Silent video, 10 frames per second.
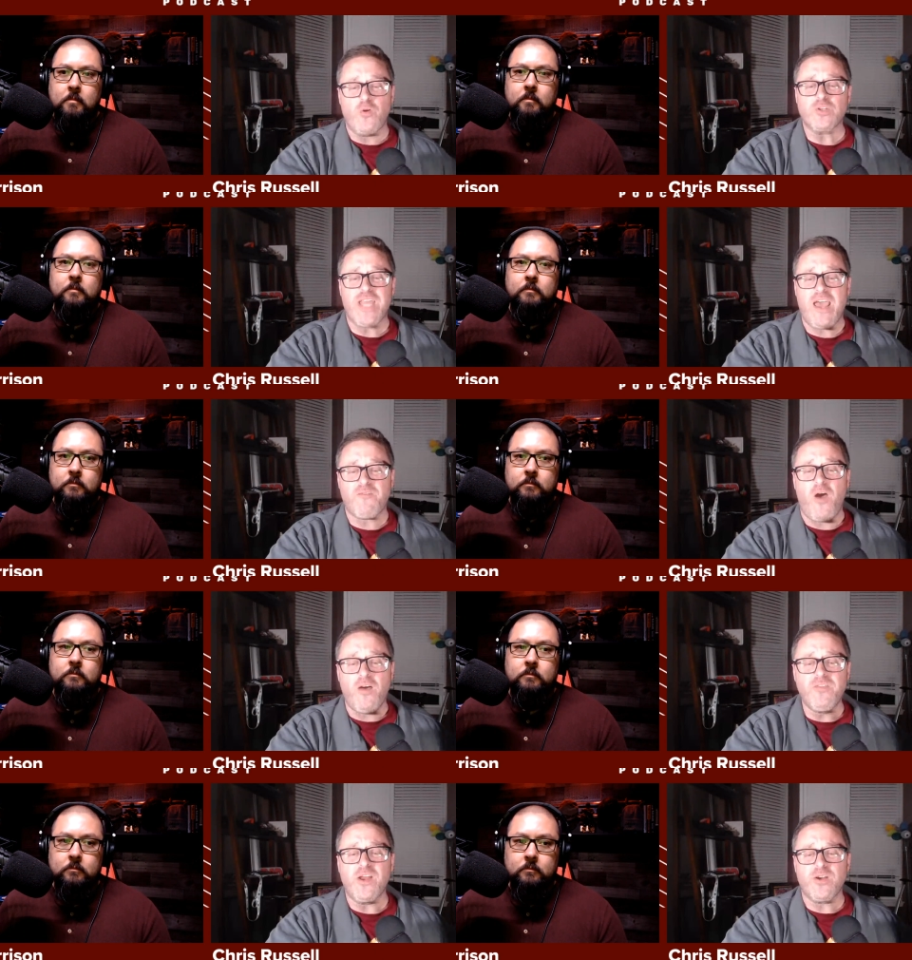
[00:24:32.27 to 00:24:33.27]
Speaker 1: first half
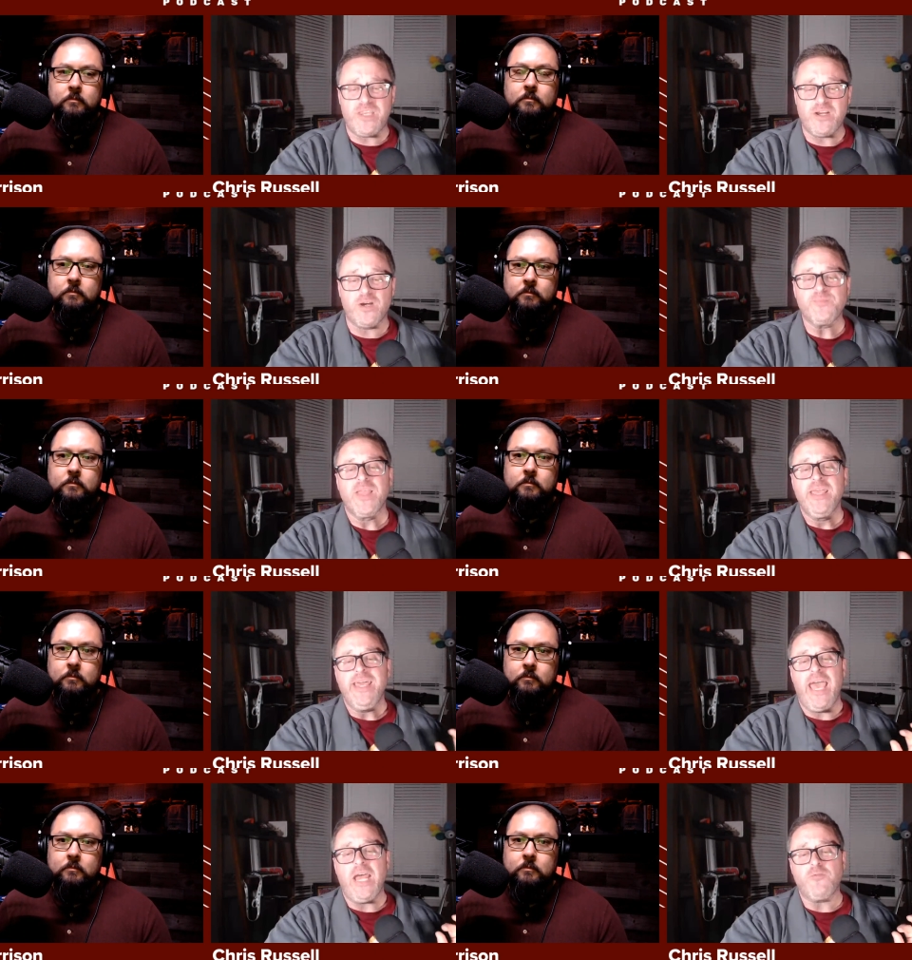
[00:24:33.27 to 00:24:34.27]
of their year
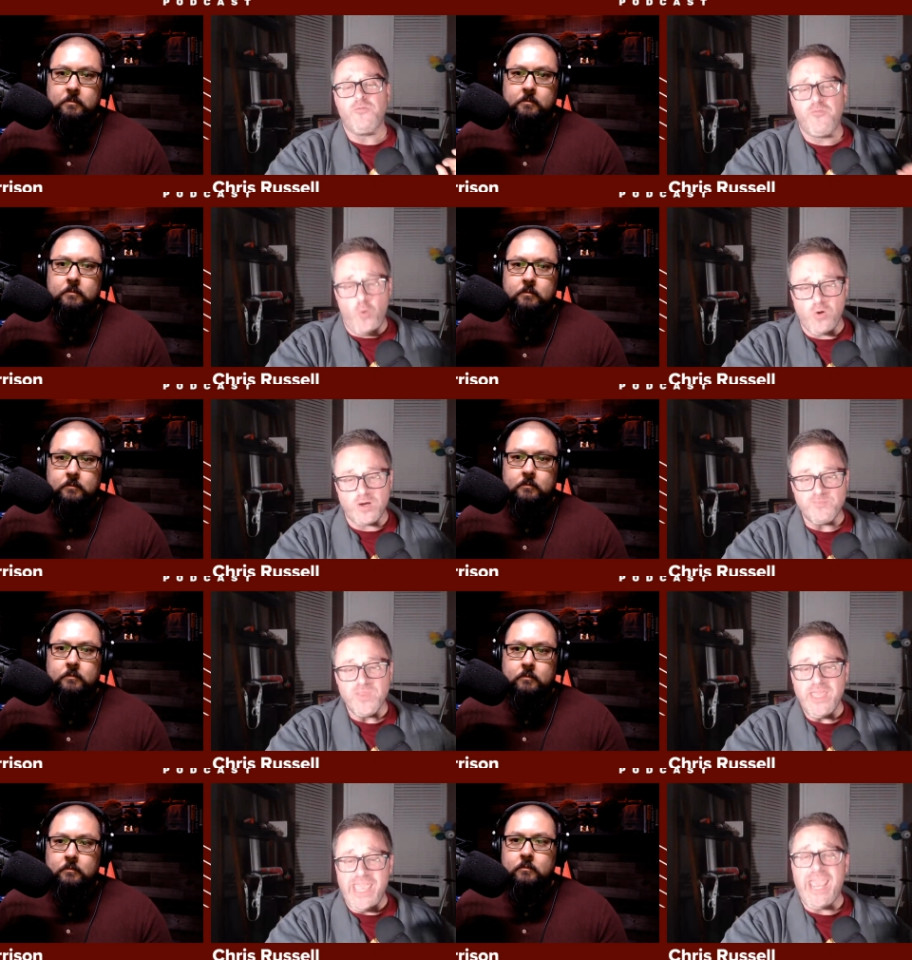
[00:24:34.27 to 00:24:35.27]
at four
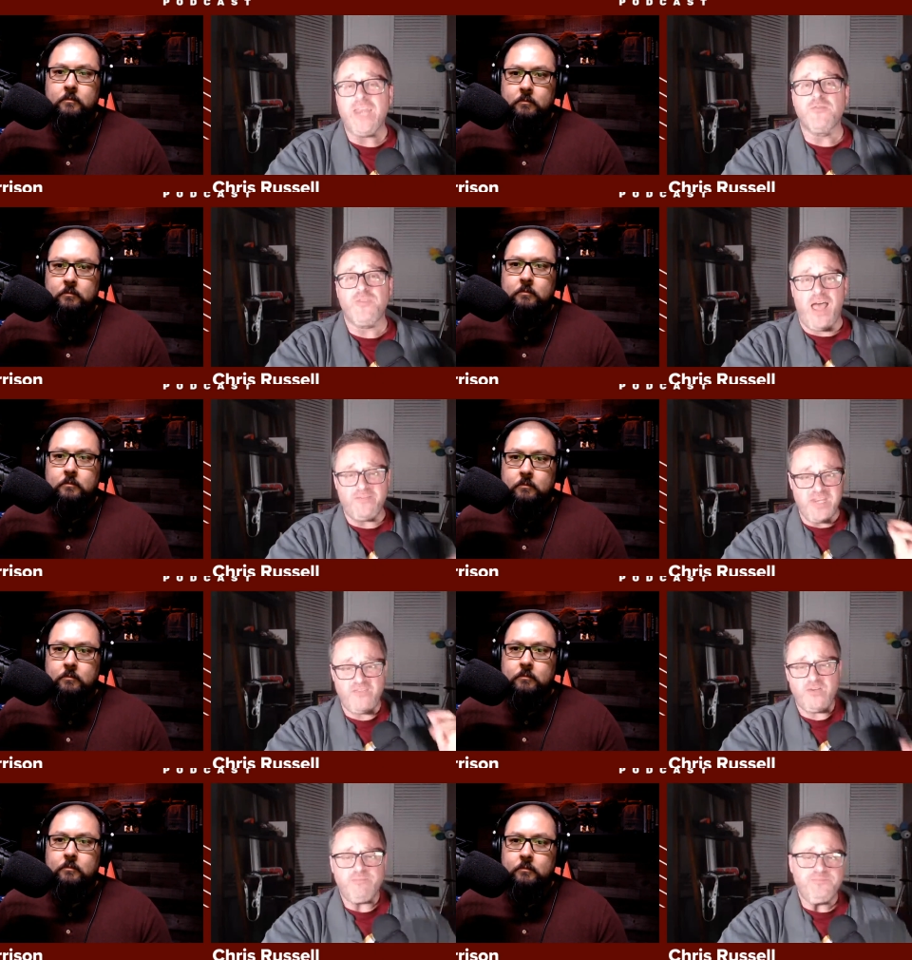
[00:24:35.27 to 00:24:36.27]
and five.
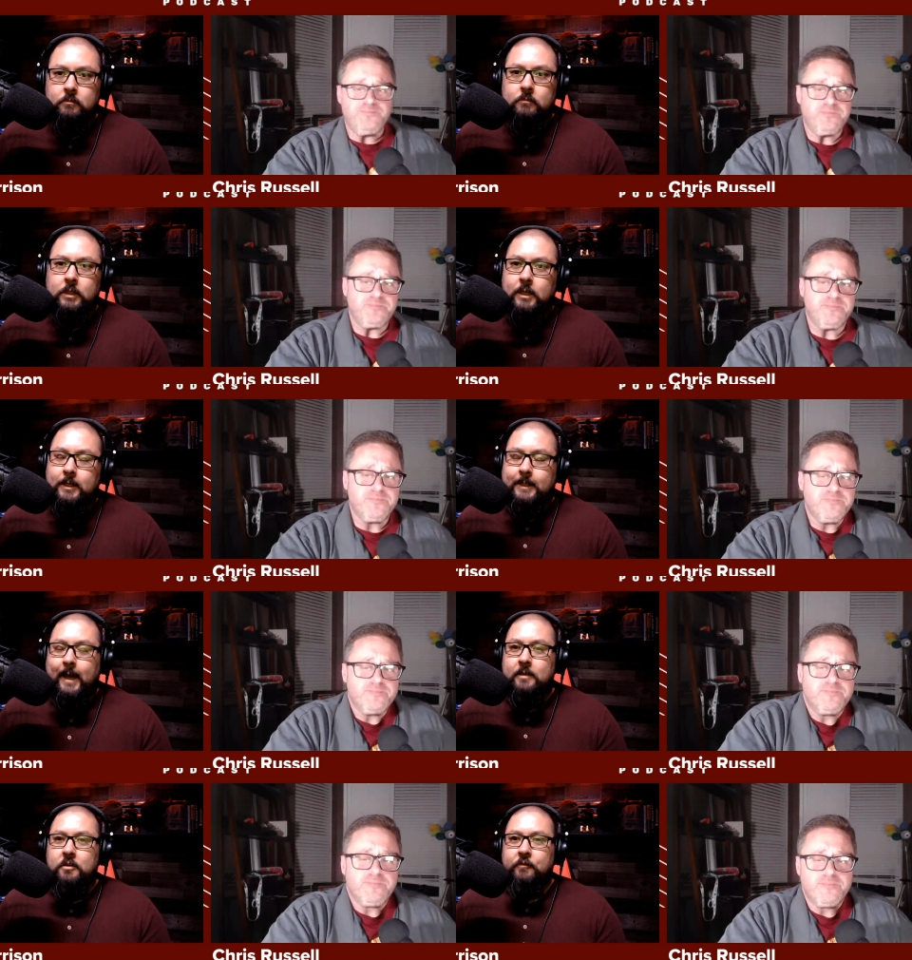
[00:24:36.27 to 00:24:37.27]
David?
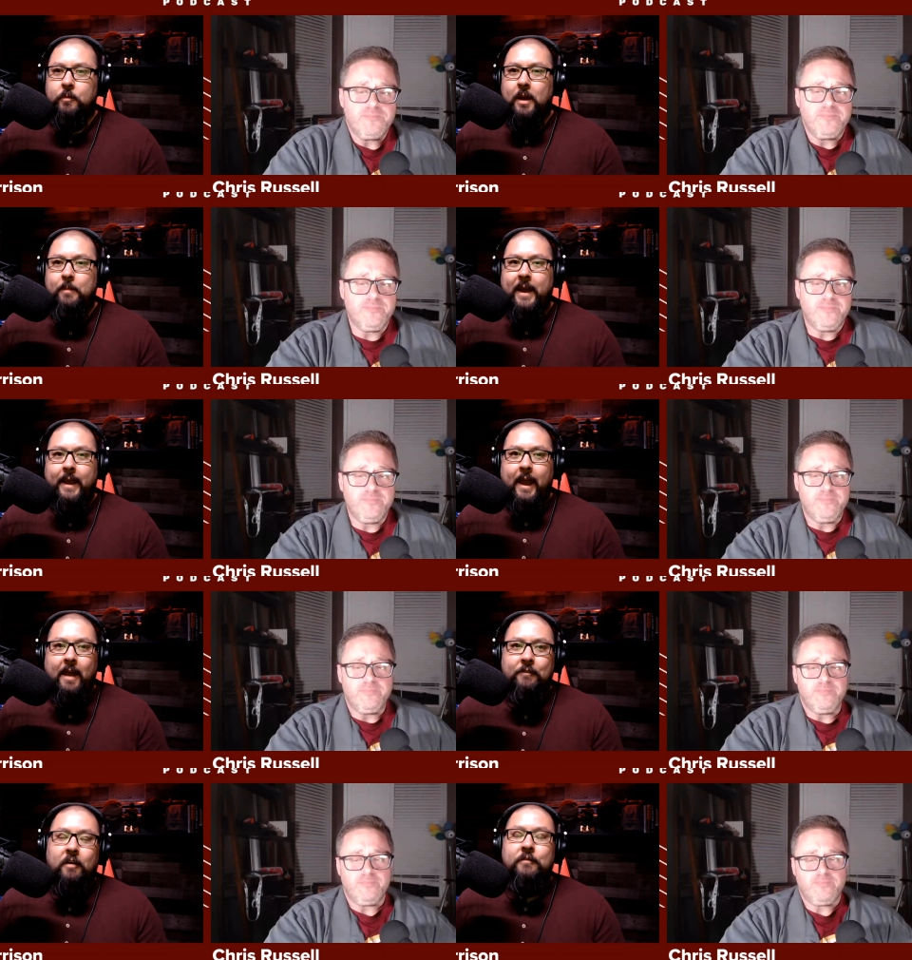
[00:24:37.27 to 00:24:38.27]
Speaker 2: Yeah, so for my back
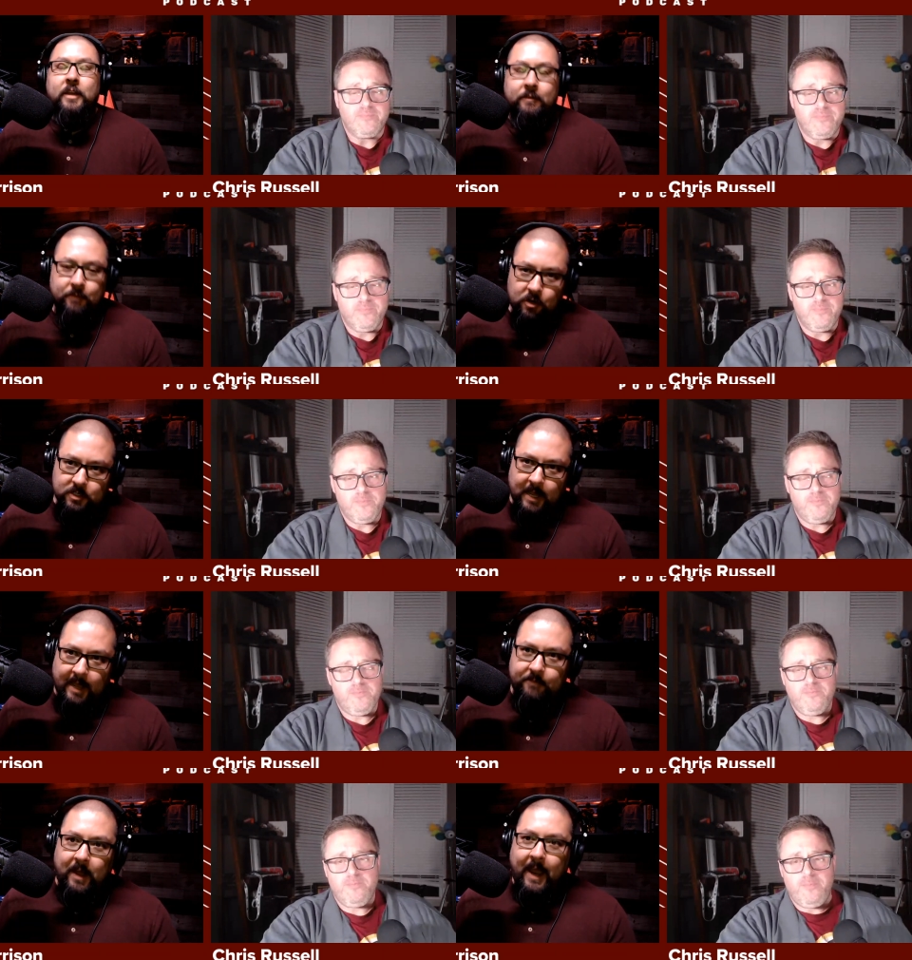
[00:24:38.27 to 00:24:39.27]
half of the first
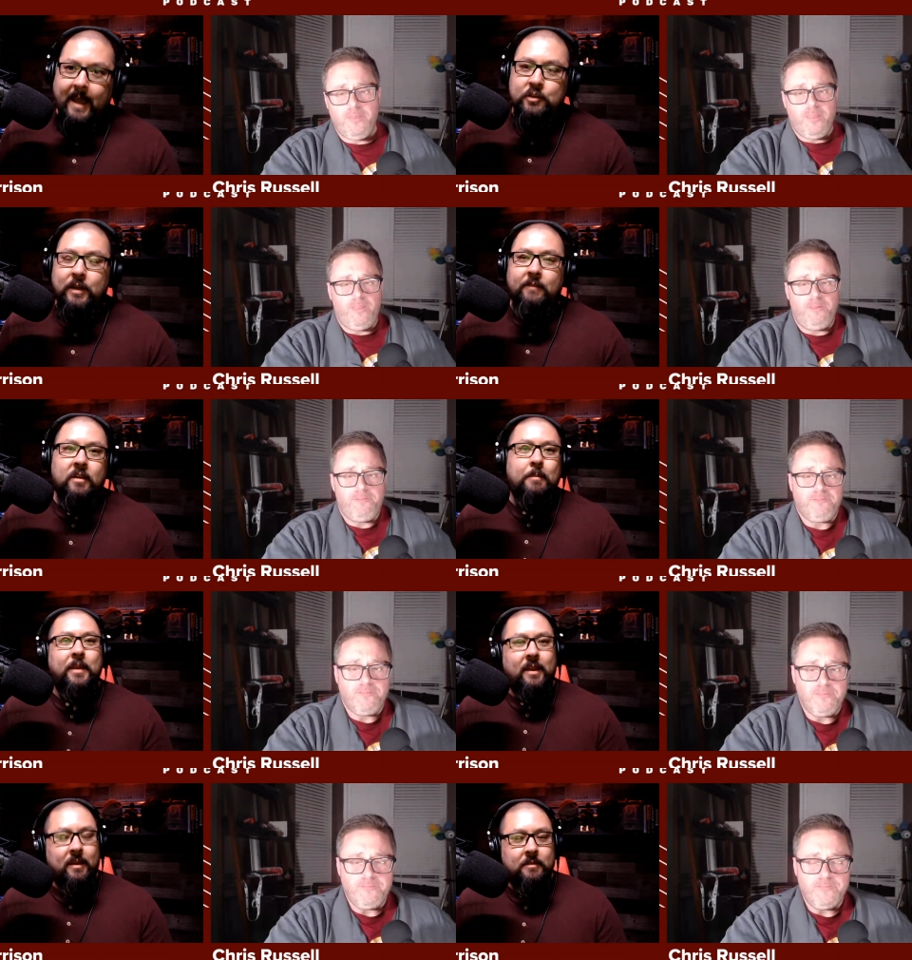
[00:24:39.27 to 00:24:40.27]
half, I actually have them
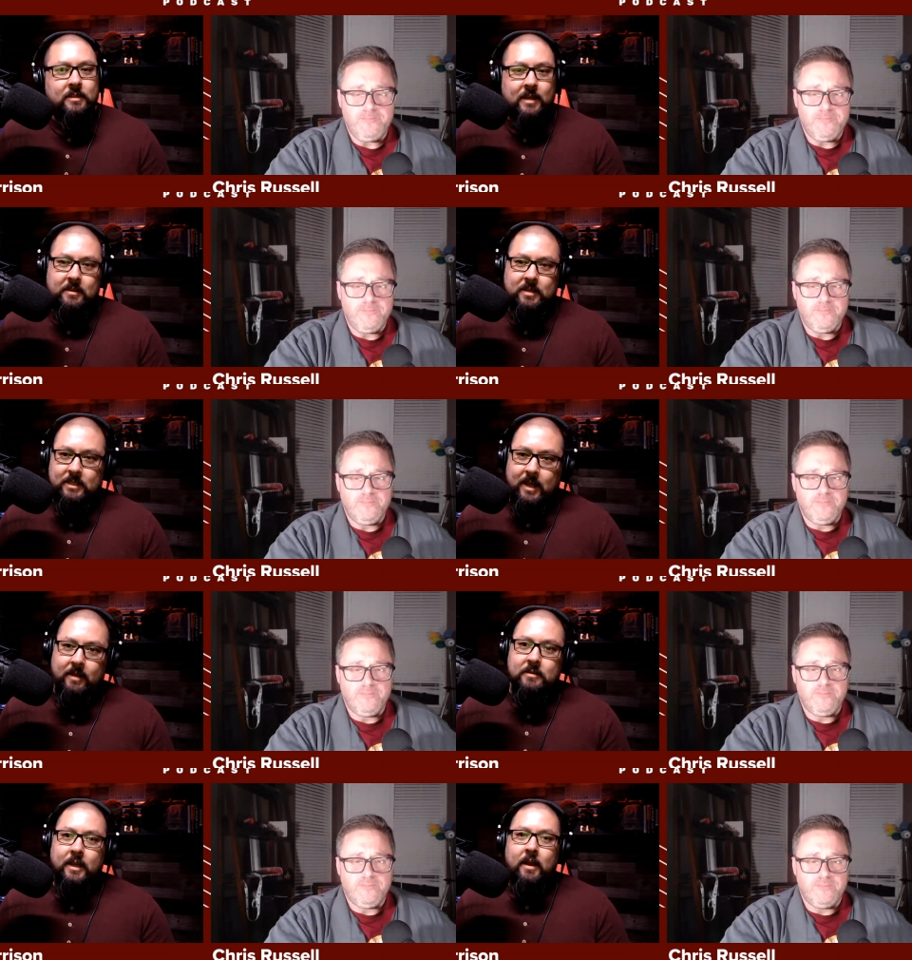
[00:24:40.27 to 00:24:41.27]
beating the Tennessee
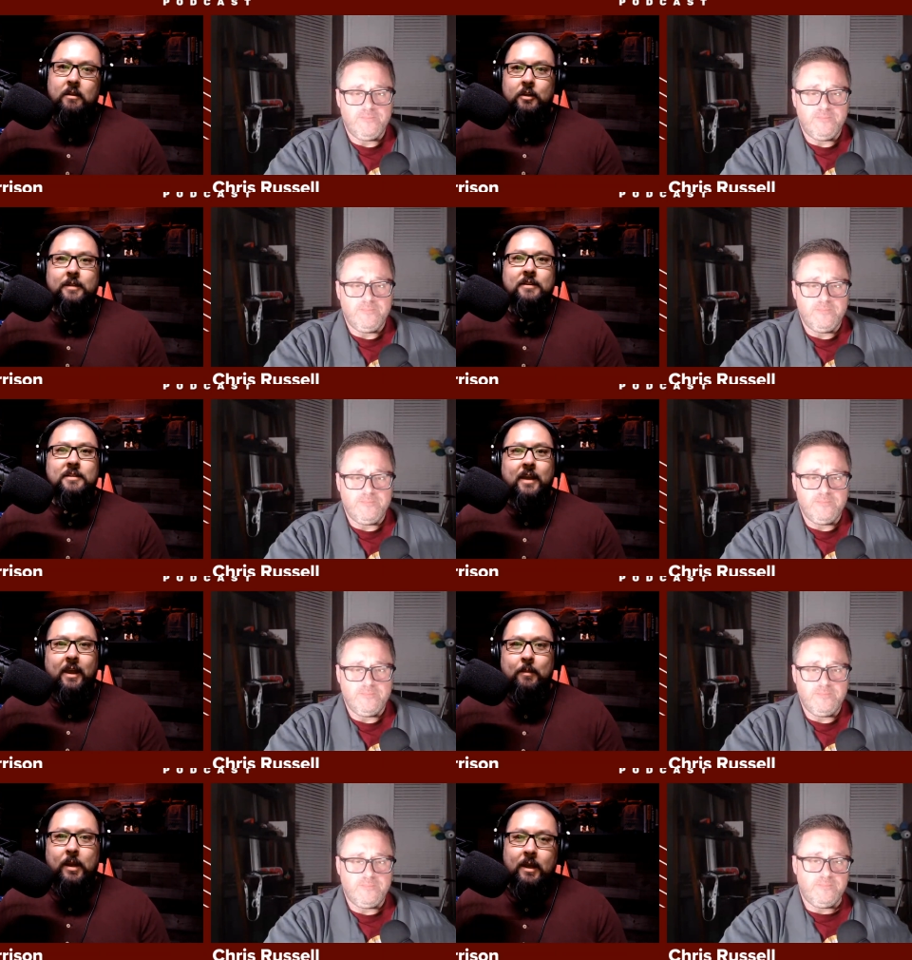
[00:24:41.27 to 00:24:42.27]
Titans. I kind of look at this
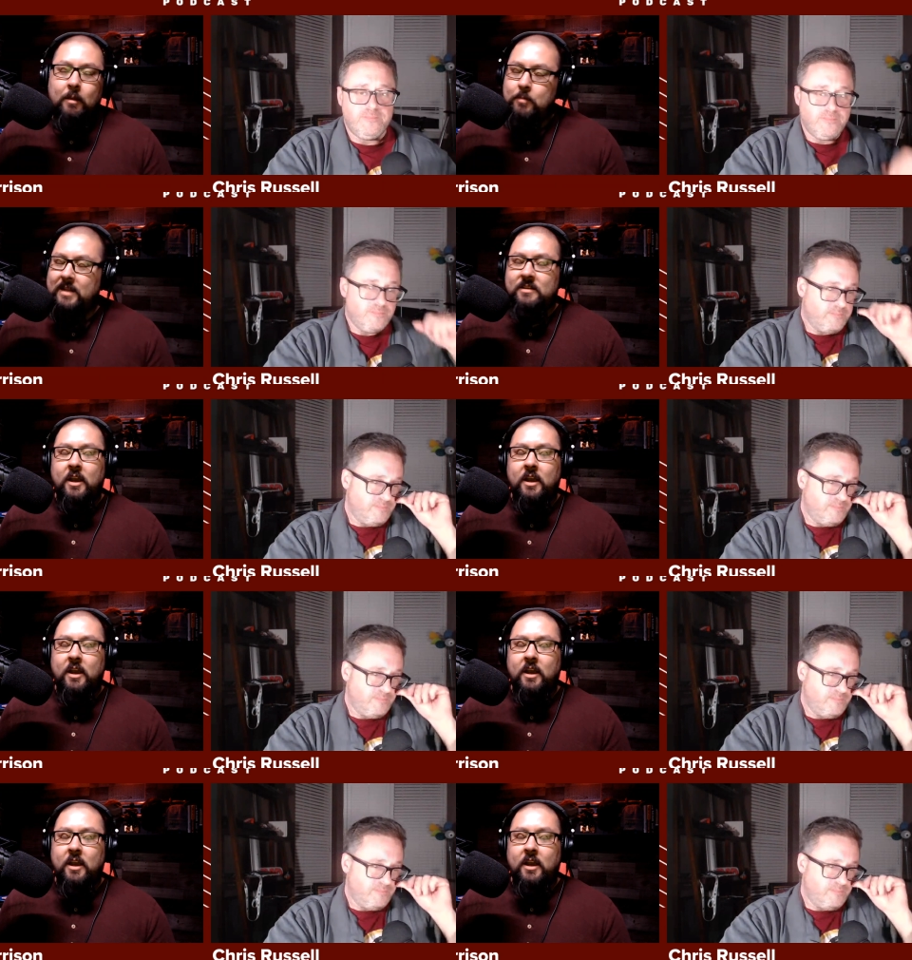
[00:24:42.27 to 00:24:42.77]
game, I'm not